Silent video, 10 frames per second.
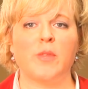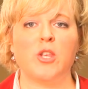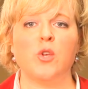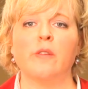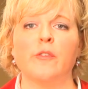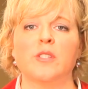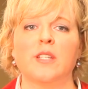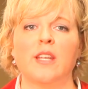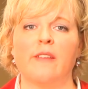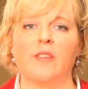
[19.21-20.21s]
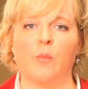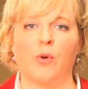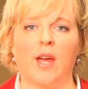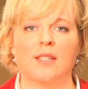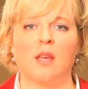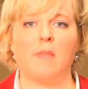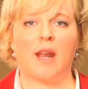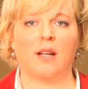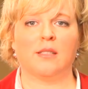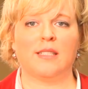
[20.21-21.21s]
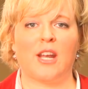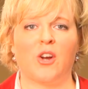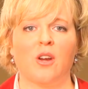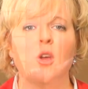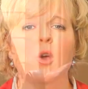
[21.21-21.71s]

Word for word: from the University of Nebraska Medical Center